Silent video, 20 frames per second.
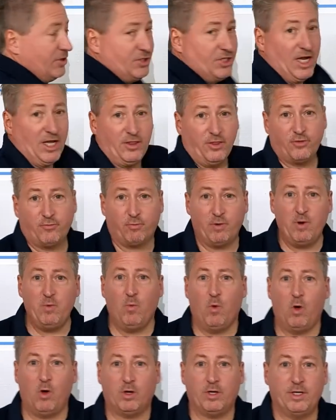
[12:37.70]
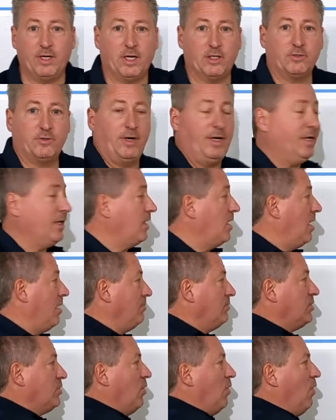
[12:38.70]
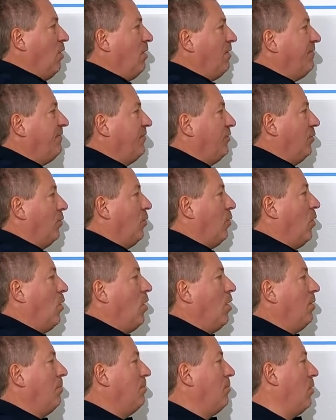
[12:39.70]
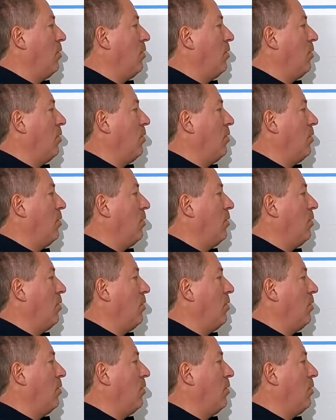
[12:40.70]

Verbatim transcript: the Gen 3 wall connector and it comes off the wall